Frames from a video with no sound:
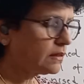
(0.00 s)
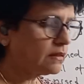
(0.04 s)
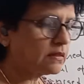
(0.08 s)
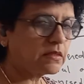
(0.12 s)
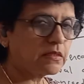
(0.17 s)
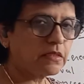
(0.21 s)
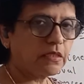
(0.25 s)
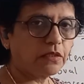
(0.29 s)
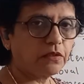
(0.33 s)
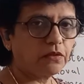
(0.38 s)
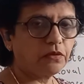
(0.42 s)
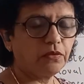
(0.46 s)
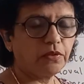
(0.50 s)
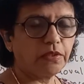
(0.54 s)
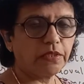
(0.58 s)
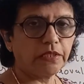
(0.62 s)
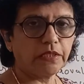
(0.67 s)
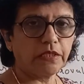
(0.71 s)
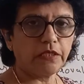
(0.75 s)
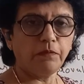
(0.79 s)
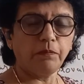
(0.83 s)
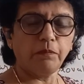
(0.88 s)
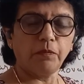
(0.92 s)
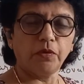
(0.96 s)
the
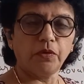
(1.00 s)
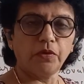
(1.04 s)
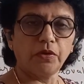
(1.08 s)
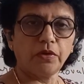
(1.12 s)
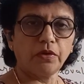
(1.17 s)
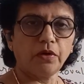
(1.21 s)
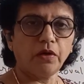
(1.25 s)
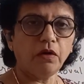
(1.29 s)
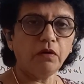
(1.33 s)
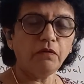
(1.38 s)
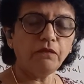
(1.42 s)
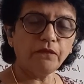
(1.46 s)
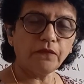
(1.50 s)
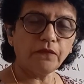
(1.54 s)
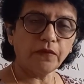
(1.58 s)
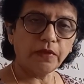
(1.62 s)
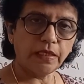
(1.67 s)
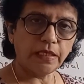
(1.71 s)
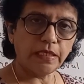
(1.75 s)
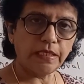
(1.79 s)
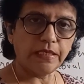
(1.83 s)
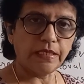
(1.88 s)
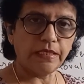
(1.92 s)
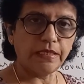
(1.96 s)
Security Board of
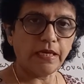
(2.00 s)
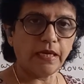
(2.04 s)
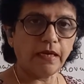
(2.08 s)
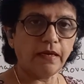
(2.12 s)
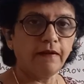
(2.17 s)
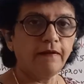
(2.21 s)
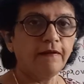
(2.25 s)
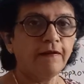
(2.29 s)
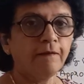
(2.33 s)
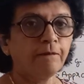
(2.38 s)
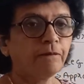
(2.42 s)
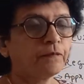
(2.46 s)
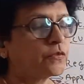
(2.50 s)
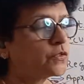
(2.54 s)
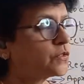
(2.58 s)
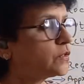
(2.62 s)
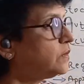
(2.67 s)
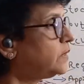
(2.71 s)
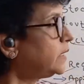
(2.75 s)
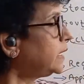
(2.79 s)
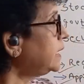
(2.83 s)
India. So